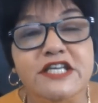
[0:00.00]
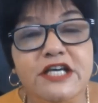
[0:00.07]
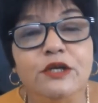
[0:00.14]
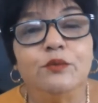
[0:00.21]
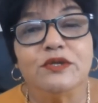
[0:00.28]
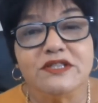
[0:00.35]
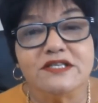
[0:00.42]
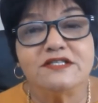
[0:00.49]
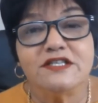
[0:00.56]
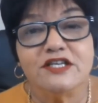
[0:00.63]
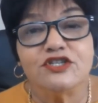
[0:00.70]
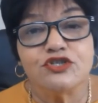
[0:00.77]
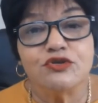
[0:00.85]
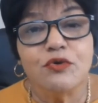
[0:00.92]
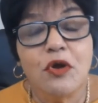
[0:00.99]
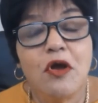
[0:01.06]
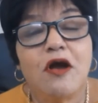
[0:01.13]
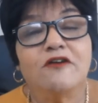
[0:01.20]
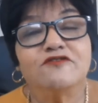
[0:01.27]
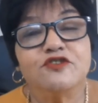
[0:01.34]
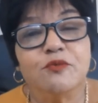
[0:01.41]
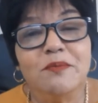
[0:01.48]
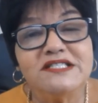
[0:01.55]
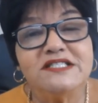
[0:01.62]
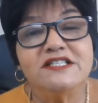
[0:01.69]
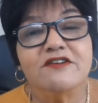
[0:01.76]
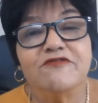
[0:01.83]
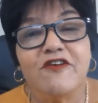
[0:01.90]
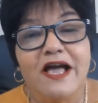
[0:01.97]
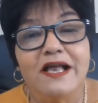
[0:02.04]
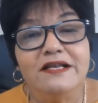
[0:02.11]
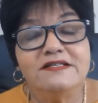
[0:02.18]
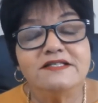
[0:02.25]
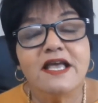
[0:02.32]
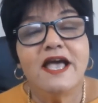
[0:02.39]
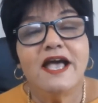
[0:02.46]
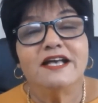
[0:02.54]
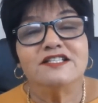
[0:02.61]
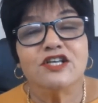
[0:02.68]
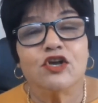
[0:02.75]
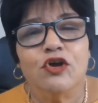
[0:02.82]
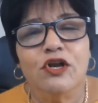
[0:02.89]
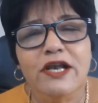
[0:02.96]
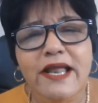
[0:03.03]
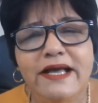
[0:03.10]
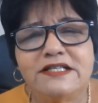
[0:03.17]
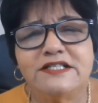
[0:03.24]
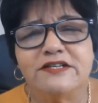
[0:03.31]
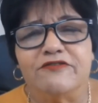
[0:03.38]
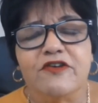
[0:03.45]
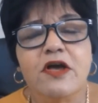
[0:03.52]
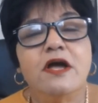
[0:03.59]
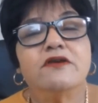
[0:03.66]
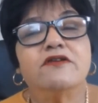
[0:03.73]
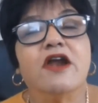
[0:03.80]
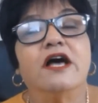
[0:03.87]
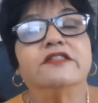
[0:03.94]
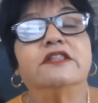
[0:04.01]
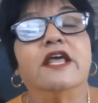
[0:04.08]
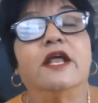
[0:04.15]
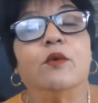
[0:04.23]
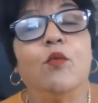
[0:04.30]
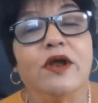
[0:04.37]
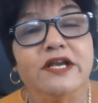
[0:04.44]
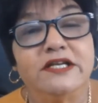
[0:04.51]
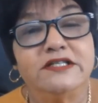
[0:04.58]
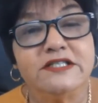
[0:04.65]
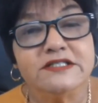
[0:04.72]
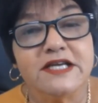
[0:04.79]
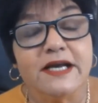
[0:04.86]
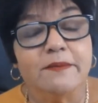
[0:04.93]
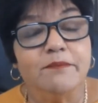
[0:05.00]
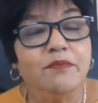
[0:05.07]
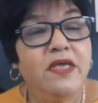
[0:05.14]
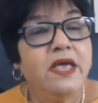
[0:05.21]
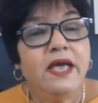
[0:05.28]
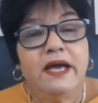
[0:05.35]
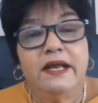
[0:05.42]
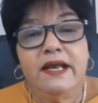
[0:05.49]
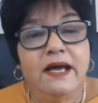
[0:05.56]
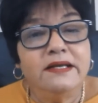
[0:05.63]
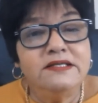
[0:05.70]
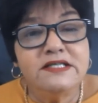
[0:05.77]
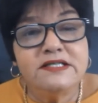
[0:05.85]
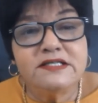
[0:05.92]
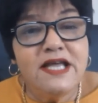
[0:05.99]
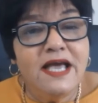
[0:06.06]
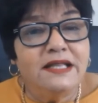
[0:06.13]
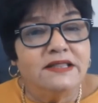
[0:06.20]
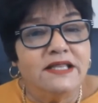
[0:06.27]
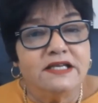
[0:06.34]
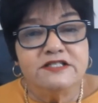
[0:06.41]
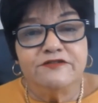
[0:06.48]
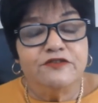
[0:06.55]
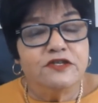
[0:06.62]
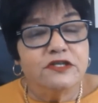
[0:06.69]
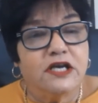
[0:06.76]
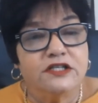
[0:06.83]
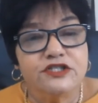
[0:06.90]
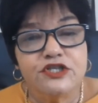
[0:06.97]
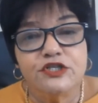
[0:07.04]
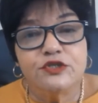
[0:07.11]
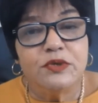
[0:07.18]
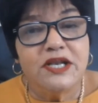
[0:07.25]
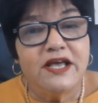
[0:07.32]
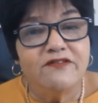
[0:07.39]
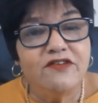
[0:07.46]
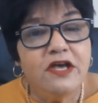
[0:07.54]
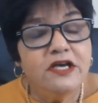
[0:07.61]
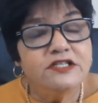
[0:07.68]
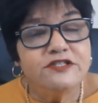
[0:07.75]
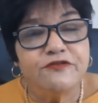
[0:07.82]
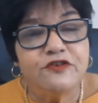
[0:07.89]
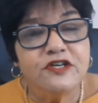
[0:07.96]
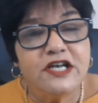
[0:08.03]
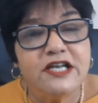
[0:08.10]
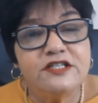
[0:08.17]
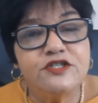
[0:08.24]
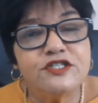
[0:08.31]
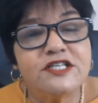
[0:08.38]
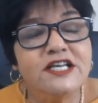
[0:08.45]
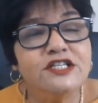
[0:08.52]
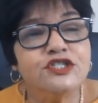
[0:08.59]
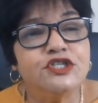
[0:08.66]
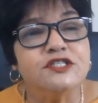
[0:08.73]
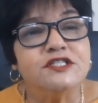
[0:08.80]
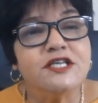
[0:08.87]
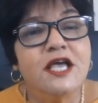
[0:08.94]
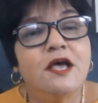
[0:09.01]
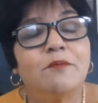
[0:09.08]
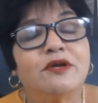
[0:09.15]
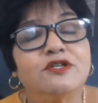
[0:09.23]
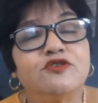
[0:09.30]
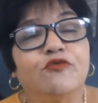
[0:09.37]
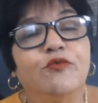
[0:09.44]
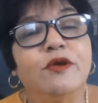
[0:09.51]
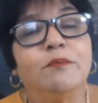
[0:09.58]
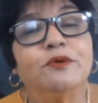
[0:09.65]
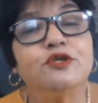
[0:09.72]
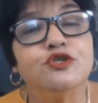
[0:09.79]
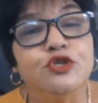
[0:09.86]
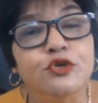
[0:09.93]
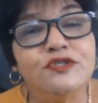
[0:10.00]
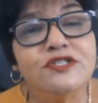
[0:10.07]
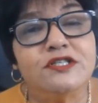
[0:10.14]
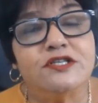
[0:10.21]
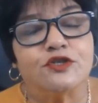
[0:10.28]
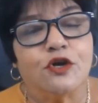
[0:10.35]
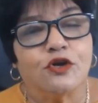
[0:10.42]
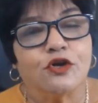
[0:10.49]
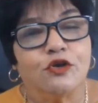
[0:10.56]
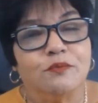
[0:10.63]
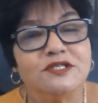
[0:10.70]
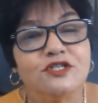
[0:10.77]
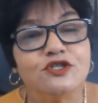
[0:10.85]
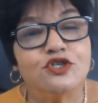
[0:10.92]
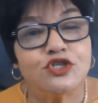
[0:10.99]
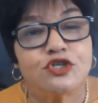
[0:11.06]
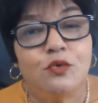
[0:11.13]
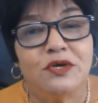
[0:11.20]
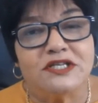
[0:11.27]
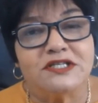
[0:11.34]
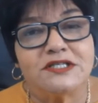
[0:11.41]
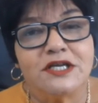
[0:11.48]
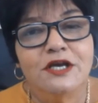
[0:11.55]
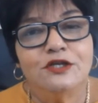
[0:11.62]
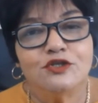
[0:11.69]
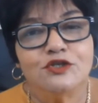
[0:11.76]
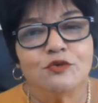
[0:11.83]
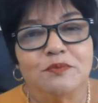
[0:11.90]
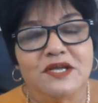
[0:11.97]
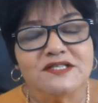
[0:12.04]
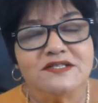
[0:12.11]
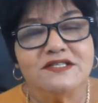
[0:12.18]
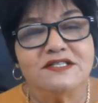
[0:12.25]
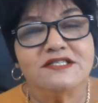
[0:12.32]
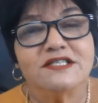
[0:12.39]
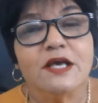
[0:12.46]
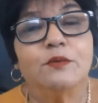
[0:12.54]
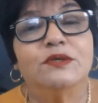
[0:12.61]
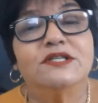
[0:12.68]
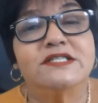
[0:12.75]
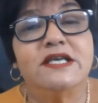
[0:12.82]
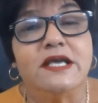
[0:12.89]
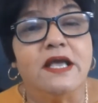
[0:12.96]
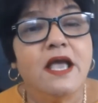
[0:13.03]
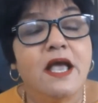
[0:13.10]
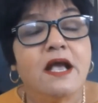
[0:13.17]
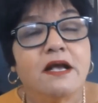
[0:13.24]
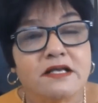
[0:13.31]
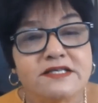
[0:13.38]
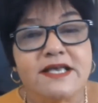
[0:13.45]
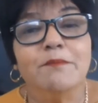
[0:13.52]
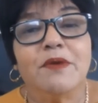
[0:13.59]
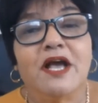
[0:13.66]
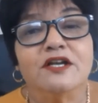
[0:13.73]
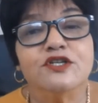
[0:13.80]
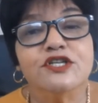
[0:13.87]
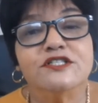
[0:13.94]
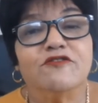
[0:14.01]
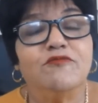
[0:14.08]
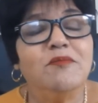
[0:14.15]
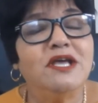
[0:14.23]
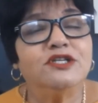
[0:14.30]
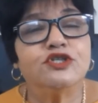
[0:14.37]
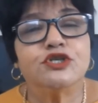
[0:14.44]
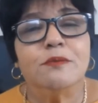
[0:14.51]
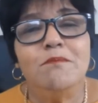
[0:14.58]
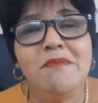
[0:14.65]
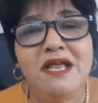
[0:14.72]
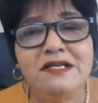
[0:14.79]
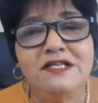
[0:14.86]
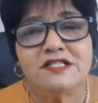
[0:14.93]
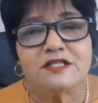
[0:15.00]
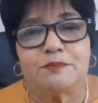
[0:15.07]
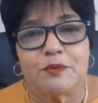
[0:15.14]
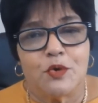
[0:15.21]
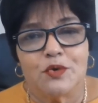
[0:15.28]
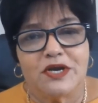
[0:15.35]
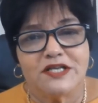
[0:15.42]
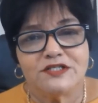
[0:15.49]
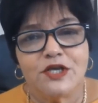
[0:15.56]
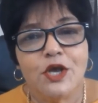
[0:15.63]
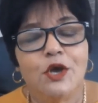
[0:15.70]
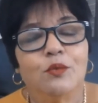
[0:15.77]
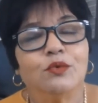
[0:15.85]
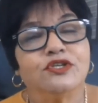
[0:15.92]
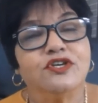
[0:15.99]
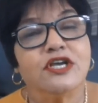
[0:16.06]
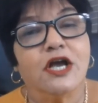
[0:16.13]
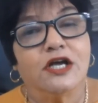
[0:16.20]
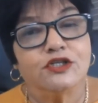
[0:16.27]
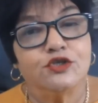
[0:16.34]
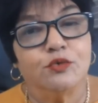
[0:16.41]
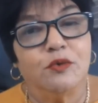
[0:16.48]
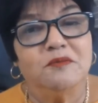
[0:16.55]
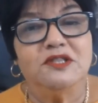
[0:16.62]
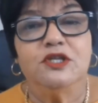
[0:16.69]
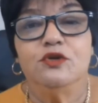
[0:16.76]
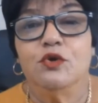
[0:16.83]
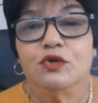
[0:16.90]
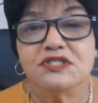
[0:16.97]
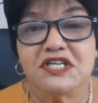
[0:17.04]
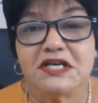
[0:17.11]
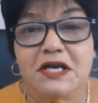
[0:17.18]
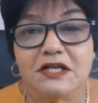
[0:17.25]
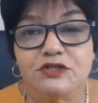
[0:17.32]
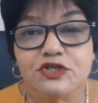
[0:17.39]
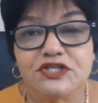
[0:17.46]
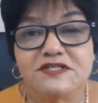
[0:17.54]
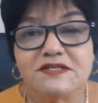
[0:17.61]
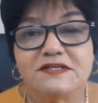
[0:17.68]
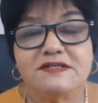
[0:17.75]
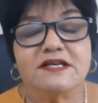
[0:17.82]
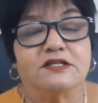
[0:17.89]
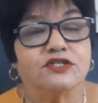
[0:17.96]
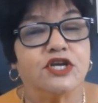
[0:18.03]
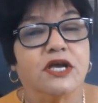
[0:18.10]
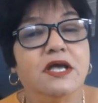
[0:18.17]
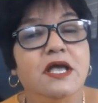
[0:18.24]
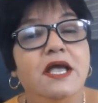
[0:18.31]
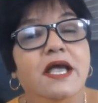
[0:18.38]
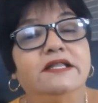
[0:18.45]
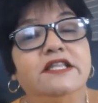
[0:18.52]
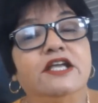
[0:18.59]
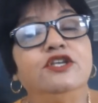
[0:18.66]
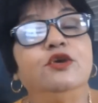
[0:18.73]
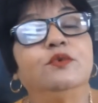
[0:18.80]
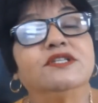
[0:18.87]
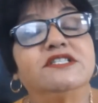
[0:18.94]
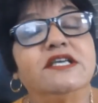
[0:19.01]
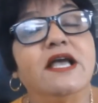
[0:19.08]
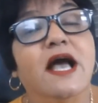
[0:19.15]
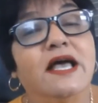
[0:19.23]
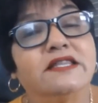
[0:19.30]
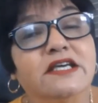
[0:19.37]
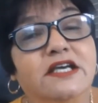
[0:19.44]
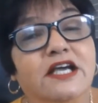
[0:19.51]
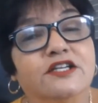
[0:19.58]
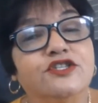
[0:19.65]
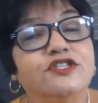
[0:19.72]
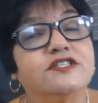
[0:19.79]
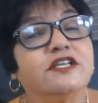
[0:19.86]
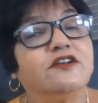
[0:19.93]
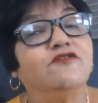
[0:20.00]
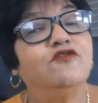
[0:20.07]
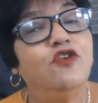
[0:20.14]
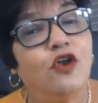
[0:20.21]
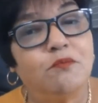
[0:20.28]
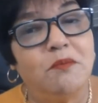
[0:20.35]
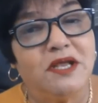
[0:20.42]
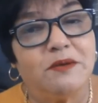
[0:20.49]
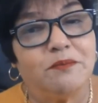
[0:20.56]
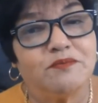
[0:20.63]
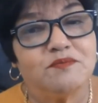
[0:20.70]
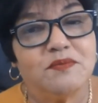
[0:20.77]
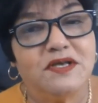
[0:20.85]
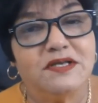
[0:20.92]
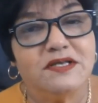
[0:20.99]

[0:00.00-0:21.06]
deal with this issue of domestic violence as a collective rather than one at a time. And I understand that different countries will have different legislations, but if we produce this document and show it to presidents, they will see some countries have made tremendous progress with regard to women, the Nordic countries, etc. And then you would see other countries that have not made